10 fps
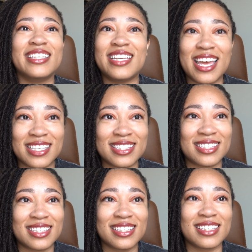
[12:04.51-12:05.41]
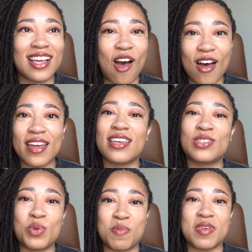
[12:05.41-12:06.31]
yes,
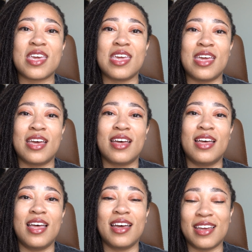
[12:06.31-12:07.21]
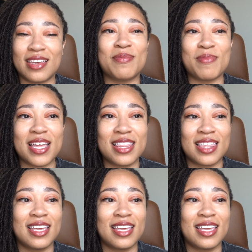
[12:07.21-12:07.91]
August will be a good month.